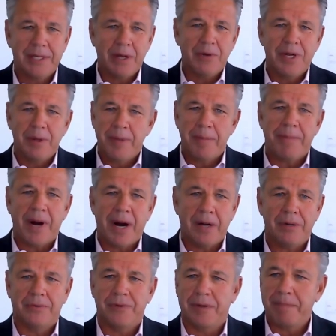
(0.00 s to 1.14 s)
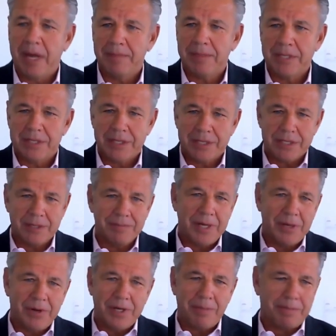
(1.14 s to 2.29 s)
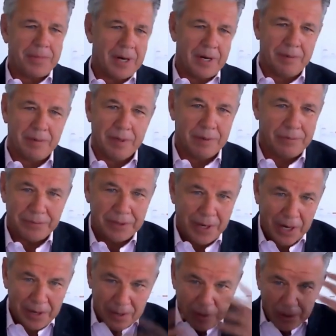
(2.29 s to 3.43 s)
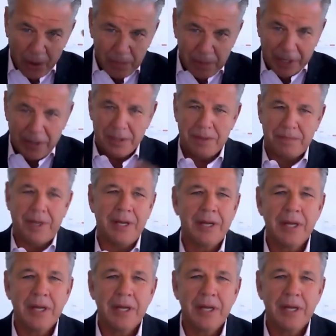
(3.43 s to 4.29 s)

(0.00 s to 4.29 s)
They want to be a part of a payment system. They want a part of the global economy.